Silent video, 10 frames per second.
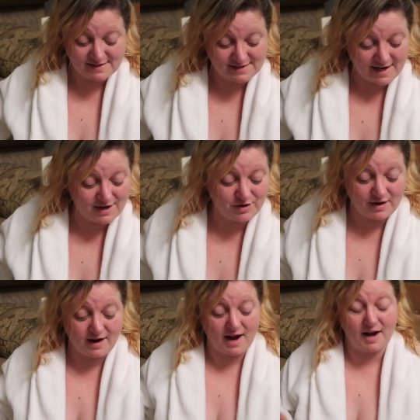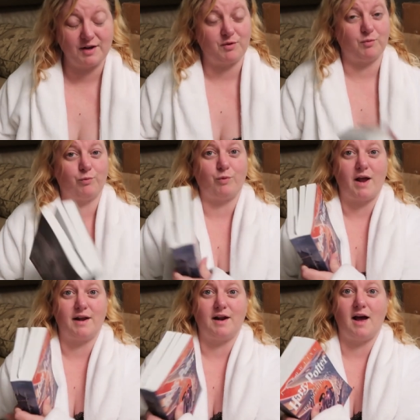Xander and I
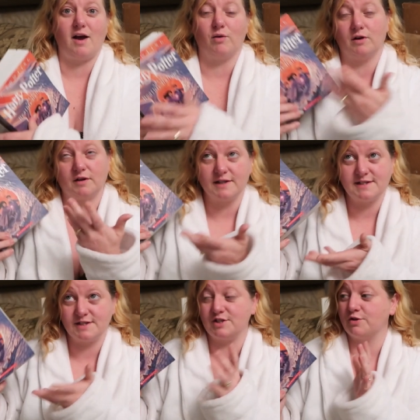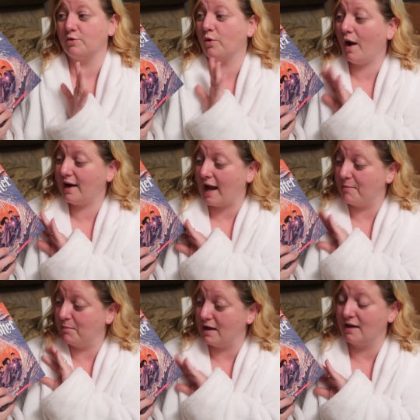read or listened to quite a
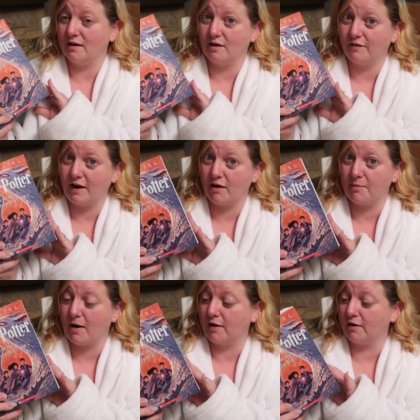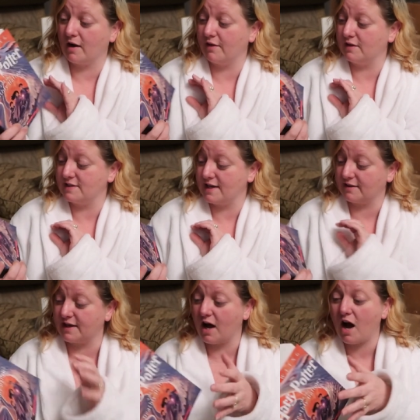bit of Harry Potter and the
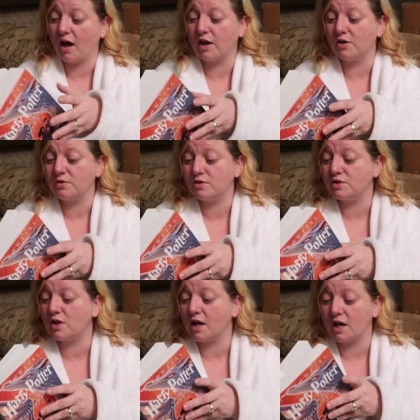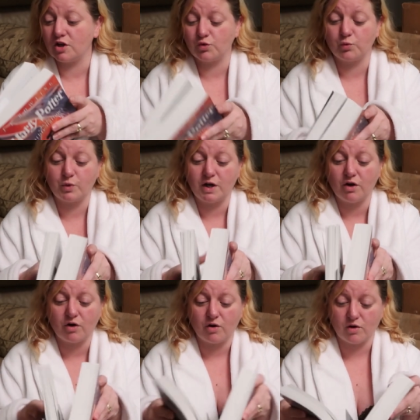Deathly Hallows and we
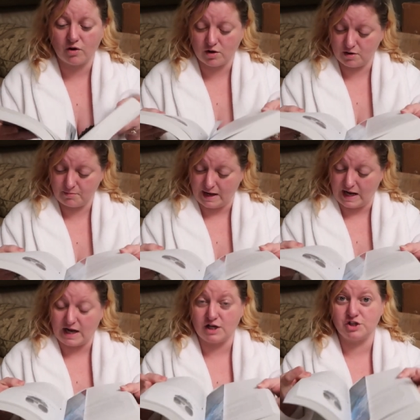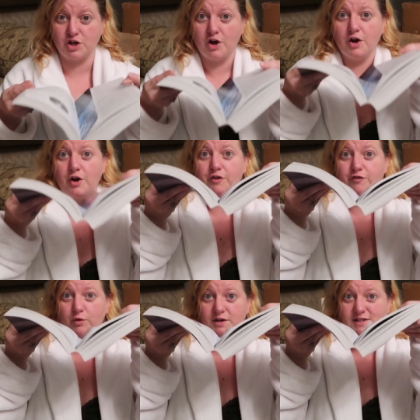are on page
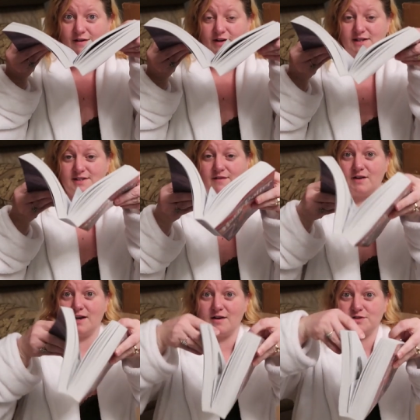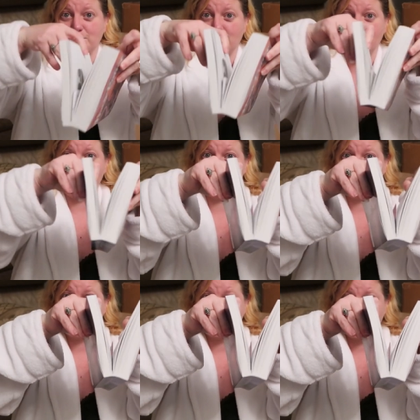477 now so we only have
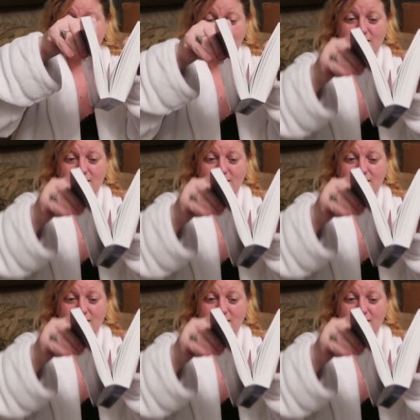this much